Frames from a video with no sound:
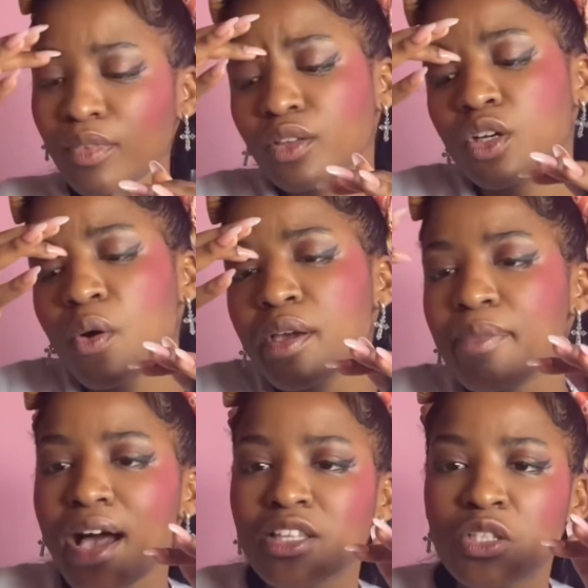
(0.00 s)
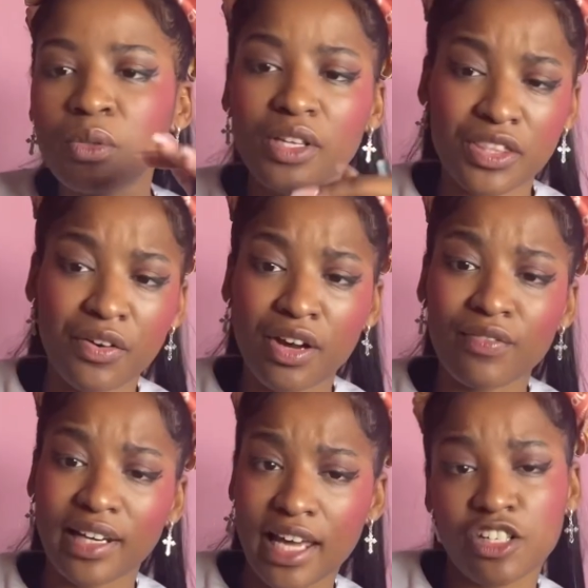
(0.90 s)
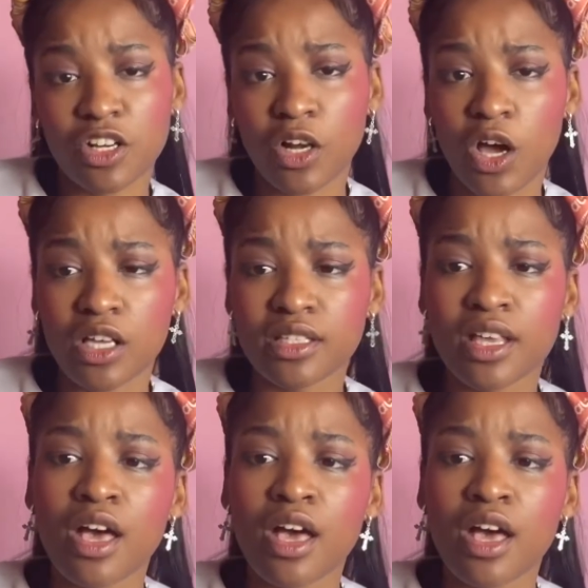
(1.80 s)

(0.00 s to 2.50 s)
Going back to a theory of a leisure class,